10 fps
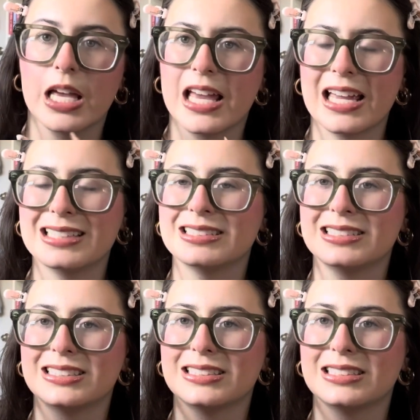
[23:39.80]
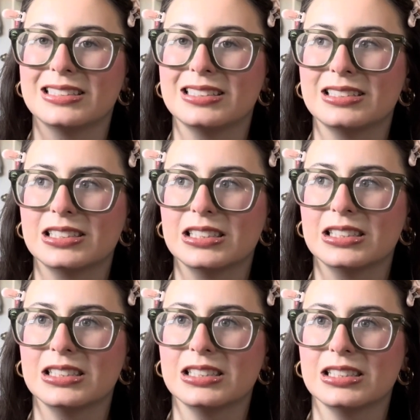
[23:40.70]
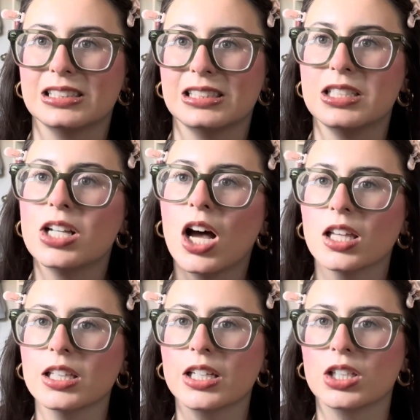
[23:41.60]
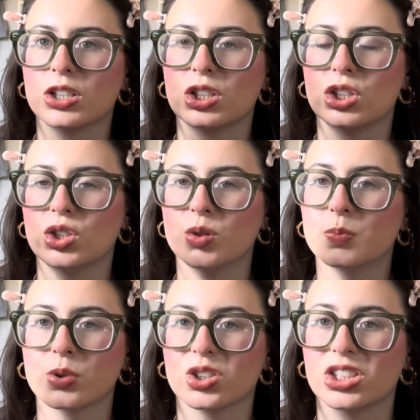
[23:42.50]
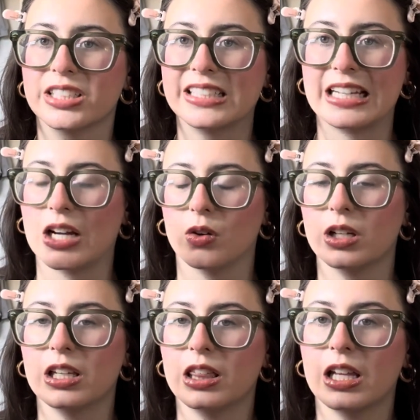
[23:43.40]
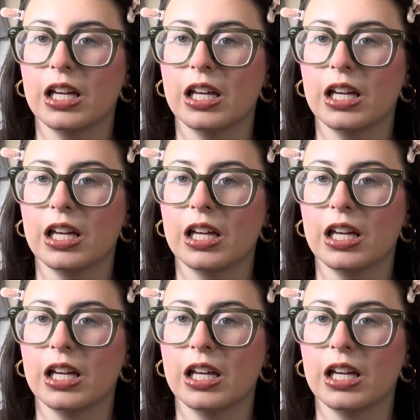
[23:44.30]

It's not like a super scary thing,